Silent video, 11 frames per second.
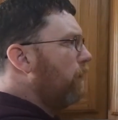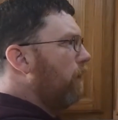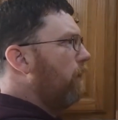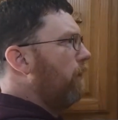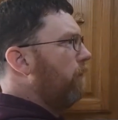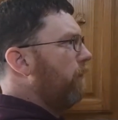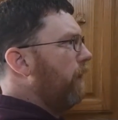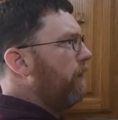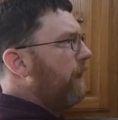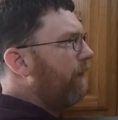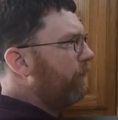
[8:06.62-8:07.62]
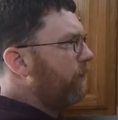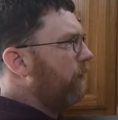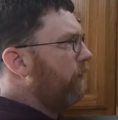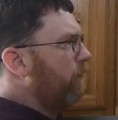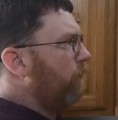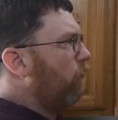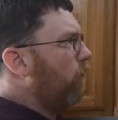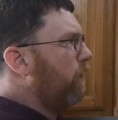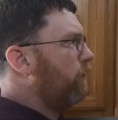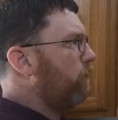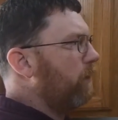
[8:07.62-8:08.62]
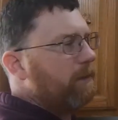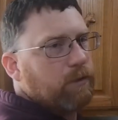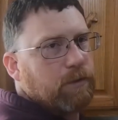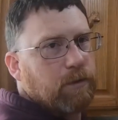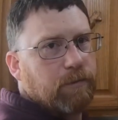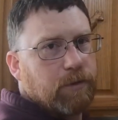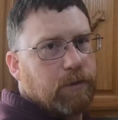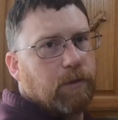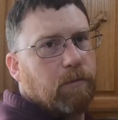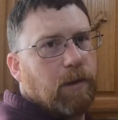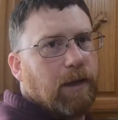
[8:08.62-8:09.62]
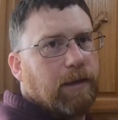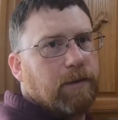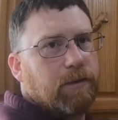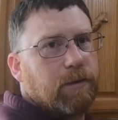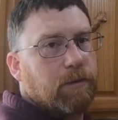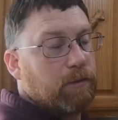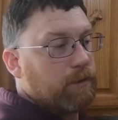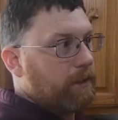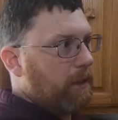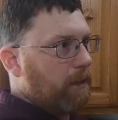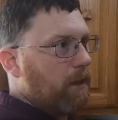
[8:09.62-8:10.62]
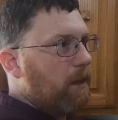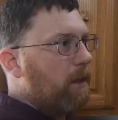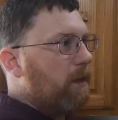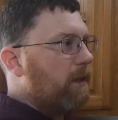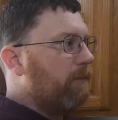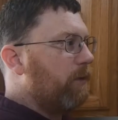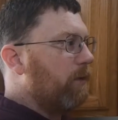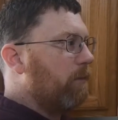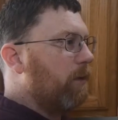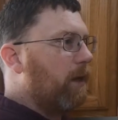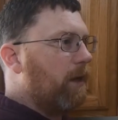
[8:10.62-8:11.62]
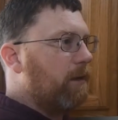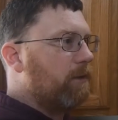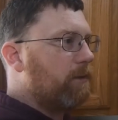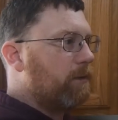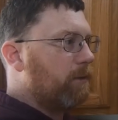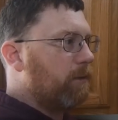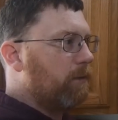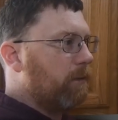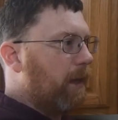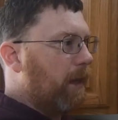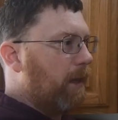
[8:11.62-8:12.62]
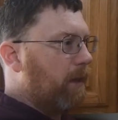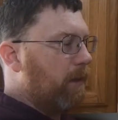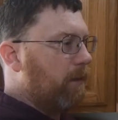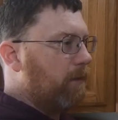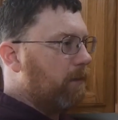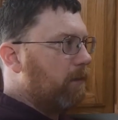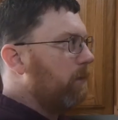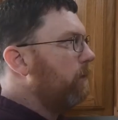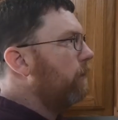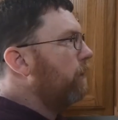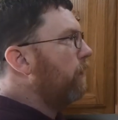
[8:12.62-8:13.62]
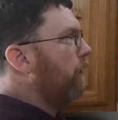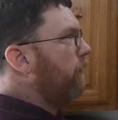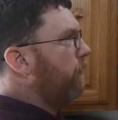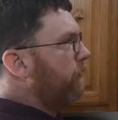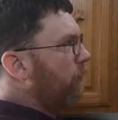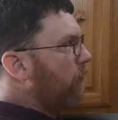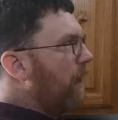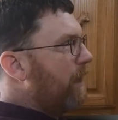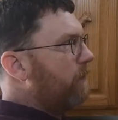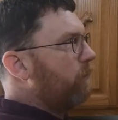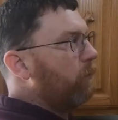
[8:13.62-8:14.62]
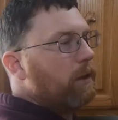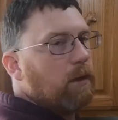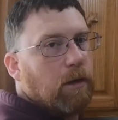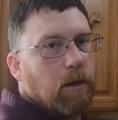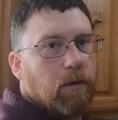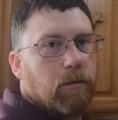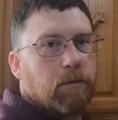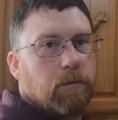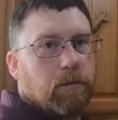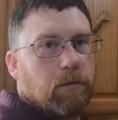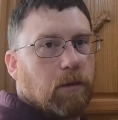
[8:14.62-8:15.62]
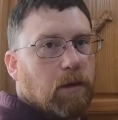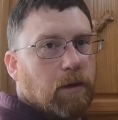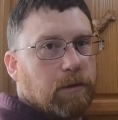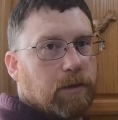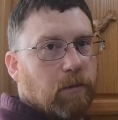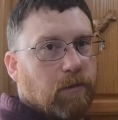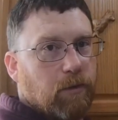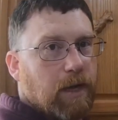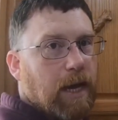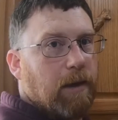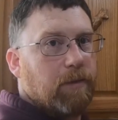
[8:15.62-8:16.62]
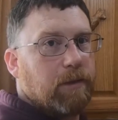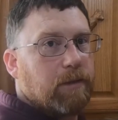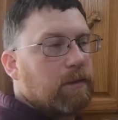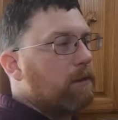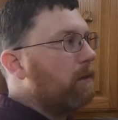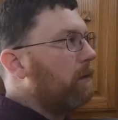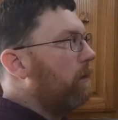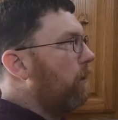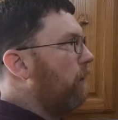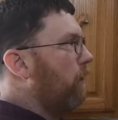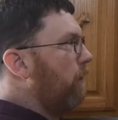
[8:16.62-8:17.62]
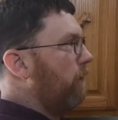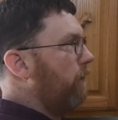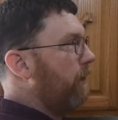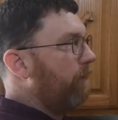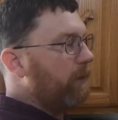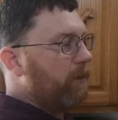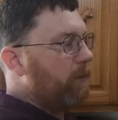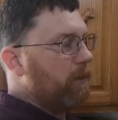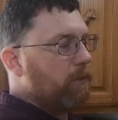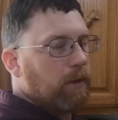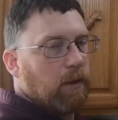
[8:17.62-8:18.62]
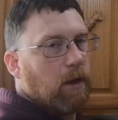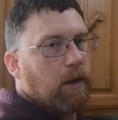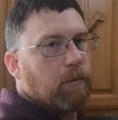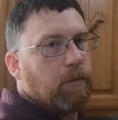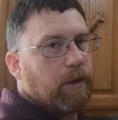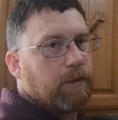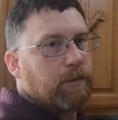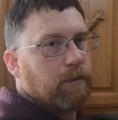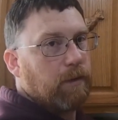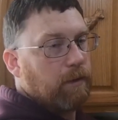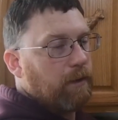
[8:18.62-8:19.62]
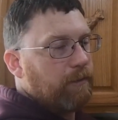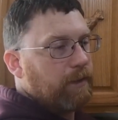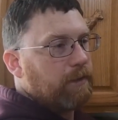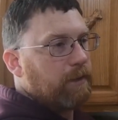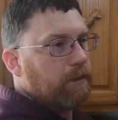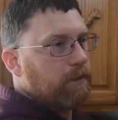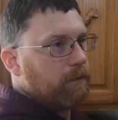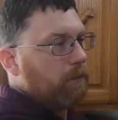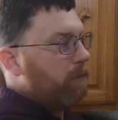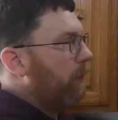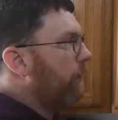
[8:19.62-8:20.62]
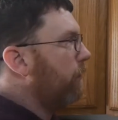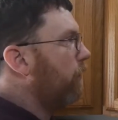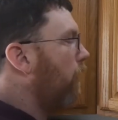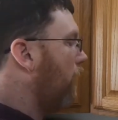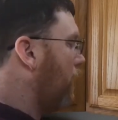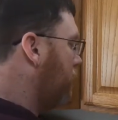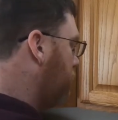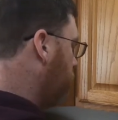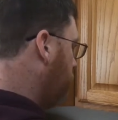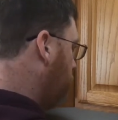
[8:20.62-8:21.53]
and you have to watch whatever surface you're applying it to. Say if you're applying it to a glass window on some of your cabinets, you definitely don't want to put a lot of pressure on, obviously, because you'll break the glass.